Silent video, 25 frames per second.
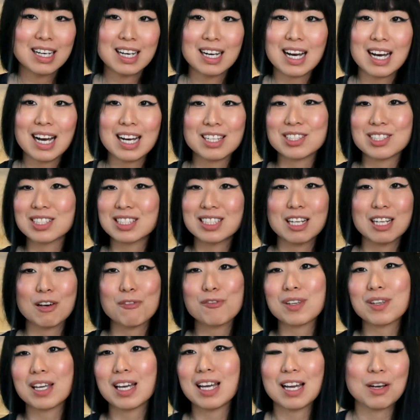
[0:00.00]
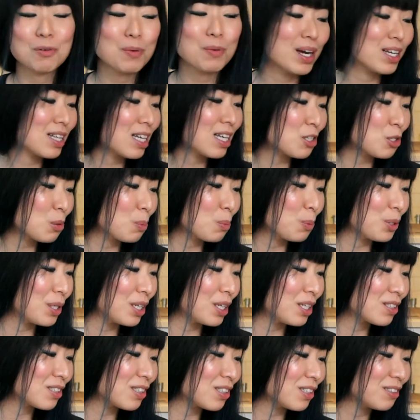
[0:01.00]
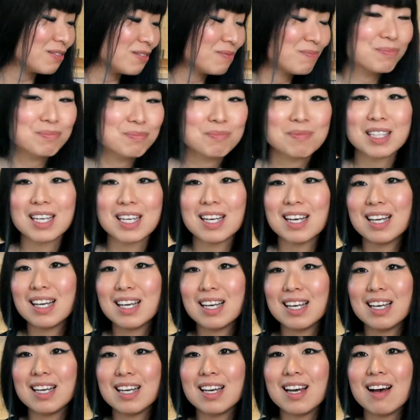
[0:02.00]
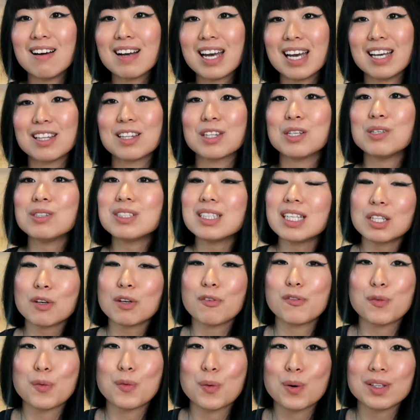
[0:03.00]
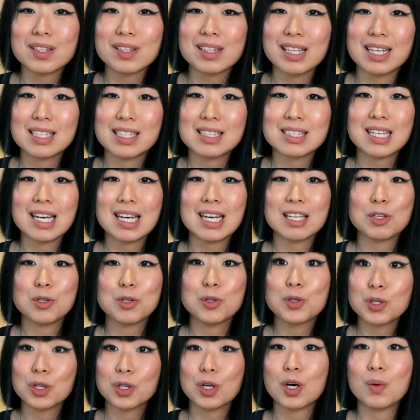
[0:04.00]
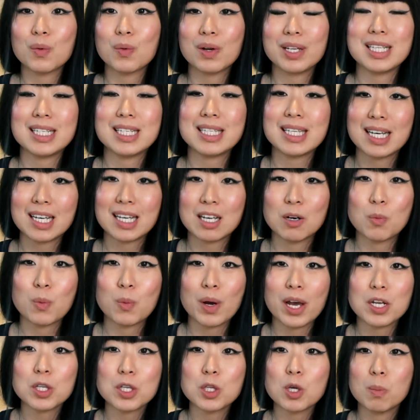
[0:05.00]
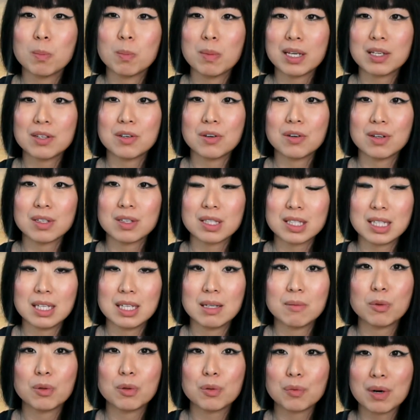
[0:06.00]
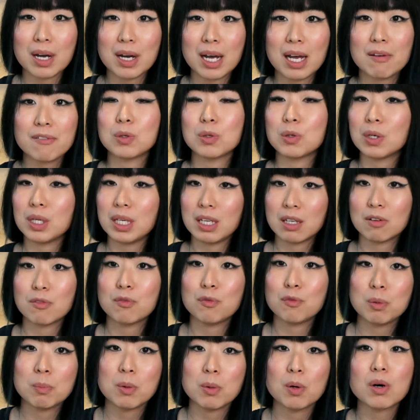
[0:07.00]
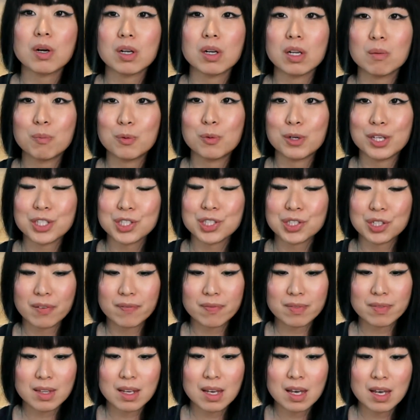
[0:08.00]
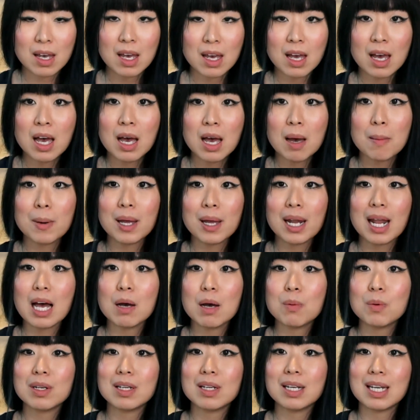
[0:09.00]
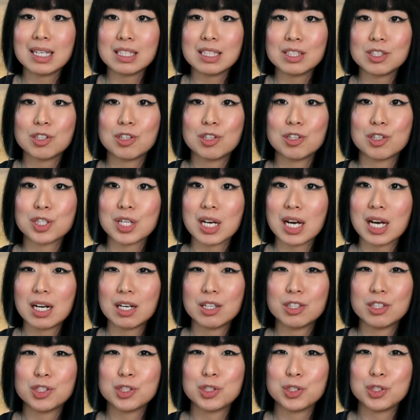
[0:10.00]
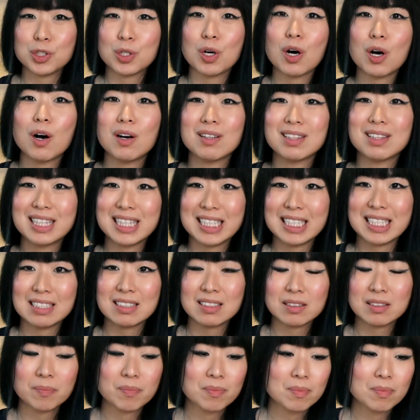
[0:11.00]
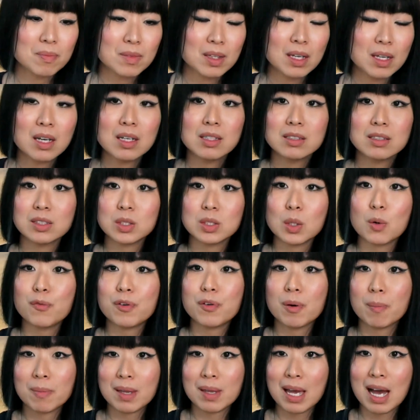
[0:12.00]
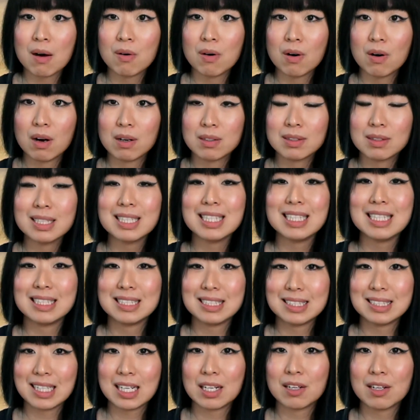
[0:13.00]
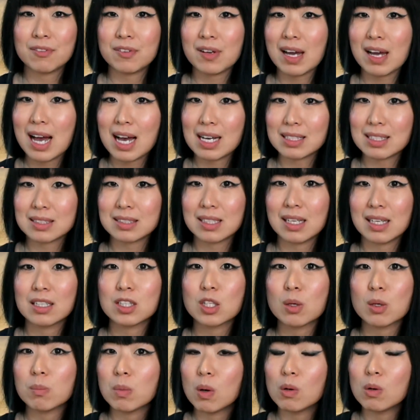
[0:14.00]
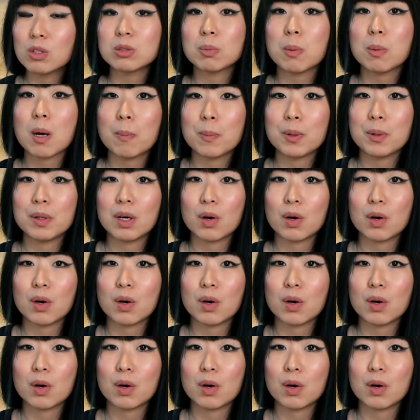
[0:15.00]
I just love the way that she put it. So, okay, those are the 4 things that you could already take away to make your team thrive in remote collaboration. But I would like to challenge you on this. So from now on, instead of asking the most popular